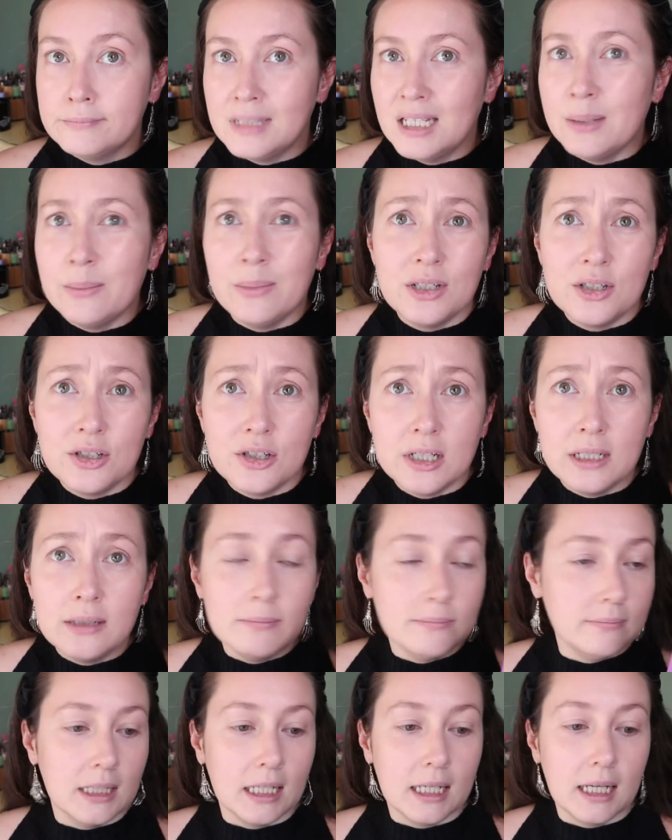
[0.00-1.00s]
imagery,
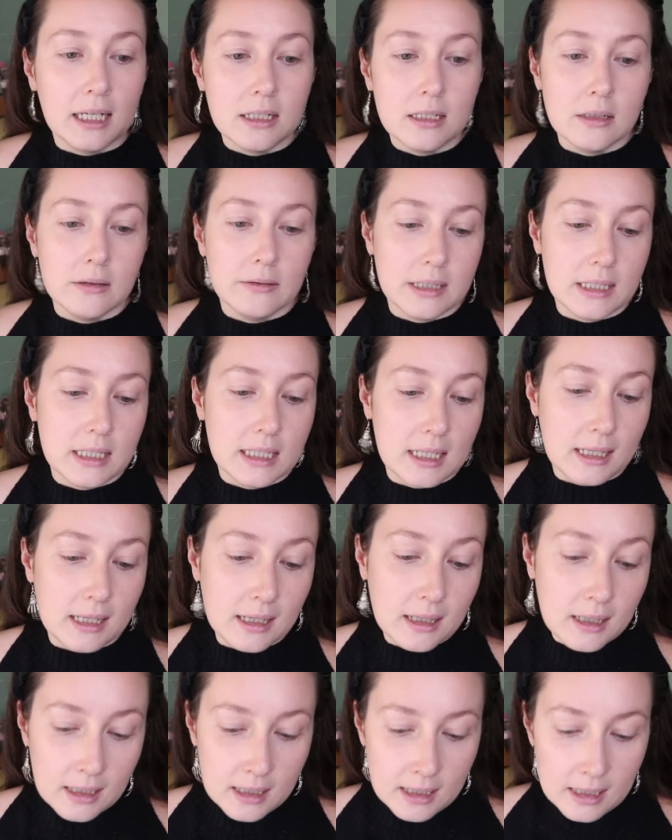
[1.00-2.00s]
I guess you would
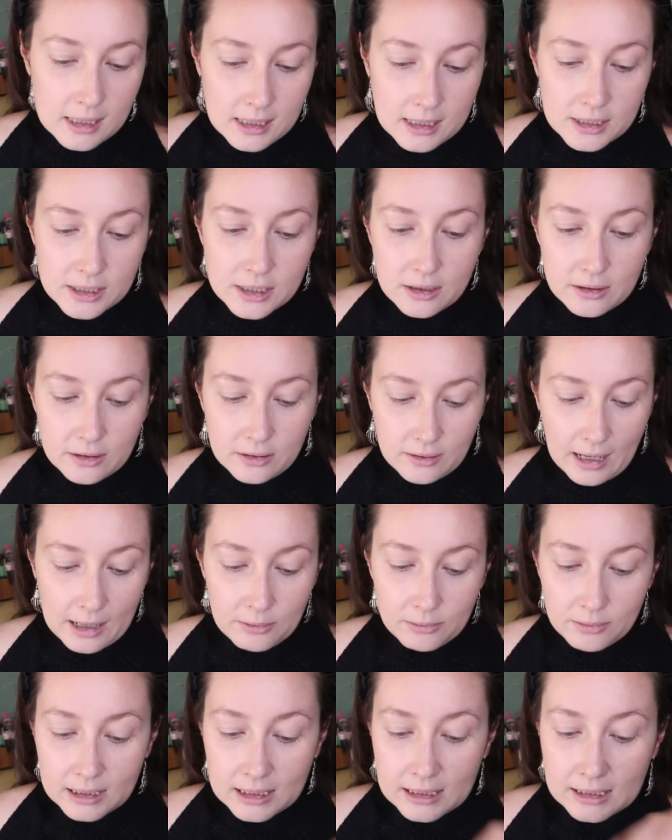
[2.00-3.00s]
say. So I
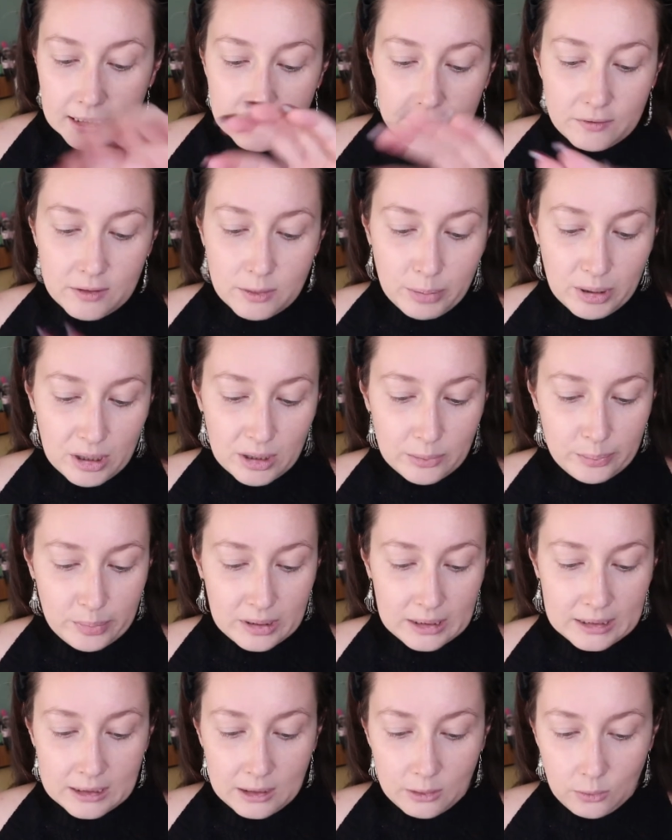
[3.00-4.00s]
really love the purple
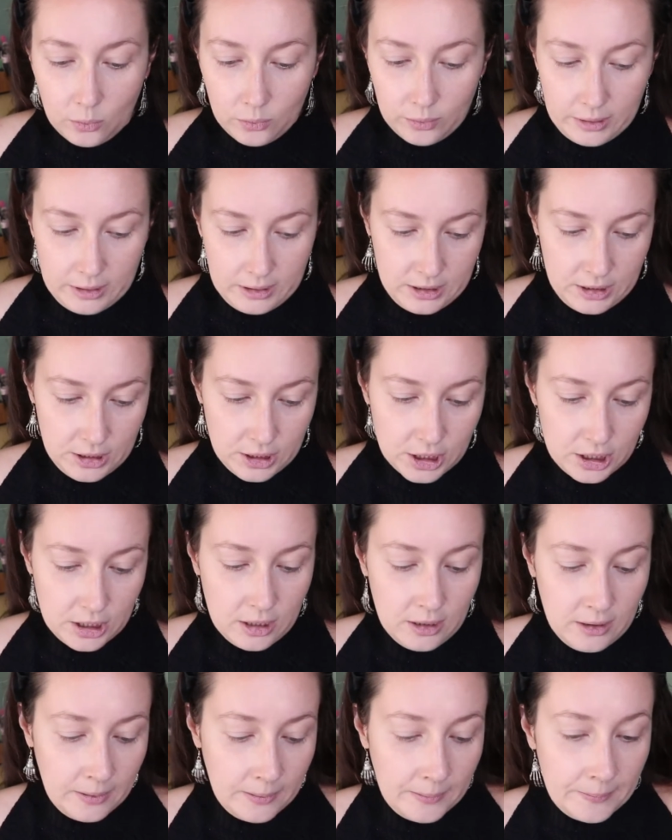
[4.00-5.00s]
and the orange,
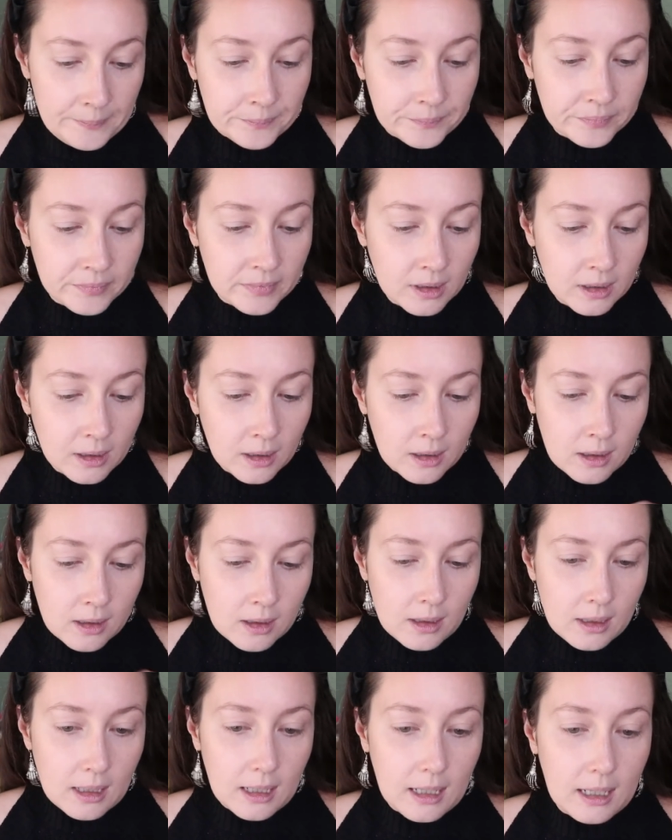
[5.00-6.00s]

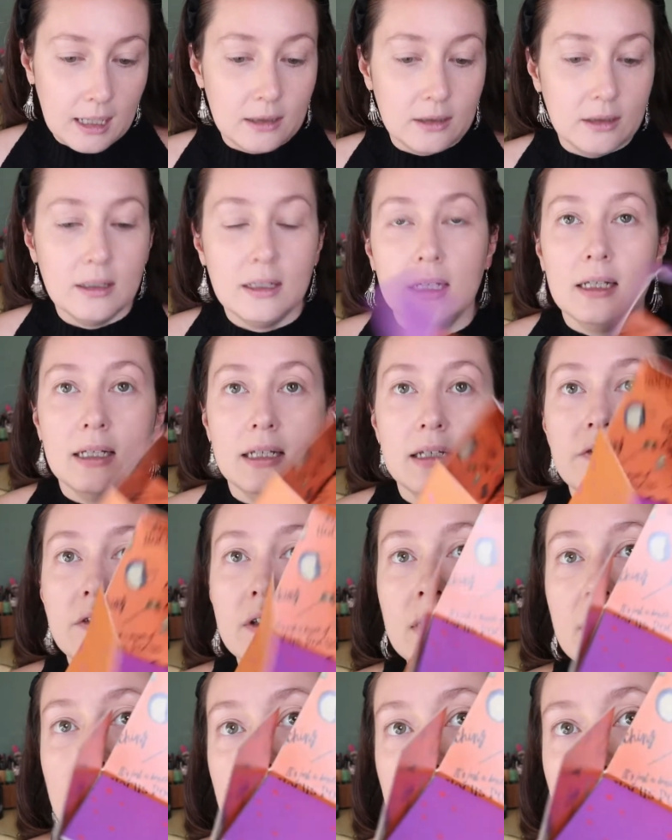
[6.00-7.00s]
and look,
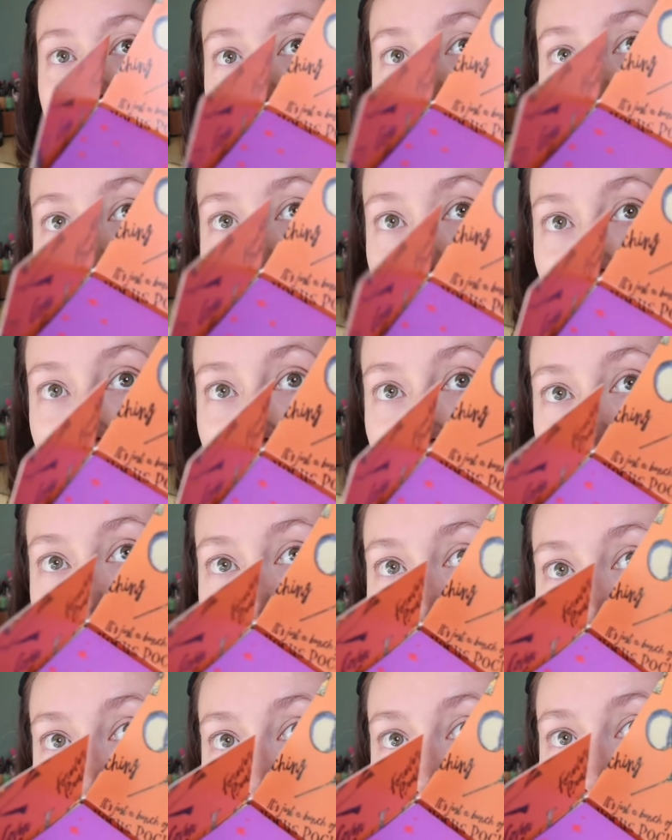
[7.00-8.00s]
even the inside is
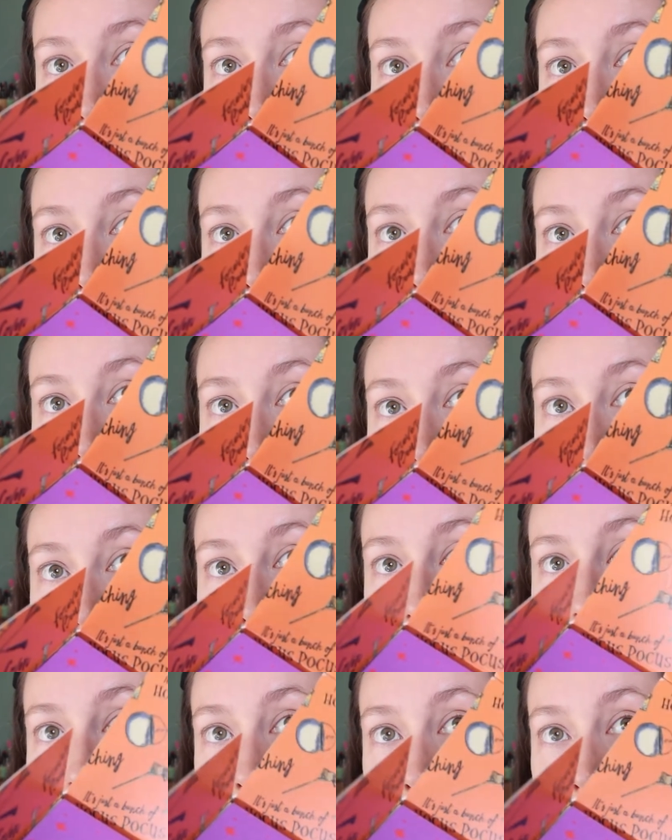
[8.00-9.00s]
so
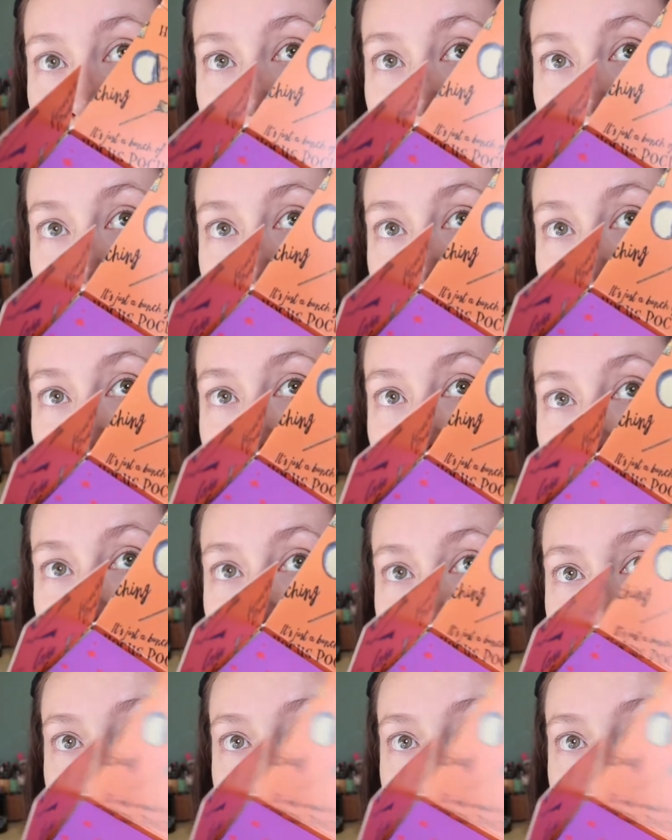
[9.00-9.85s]
like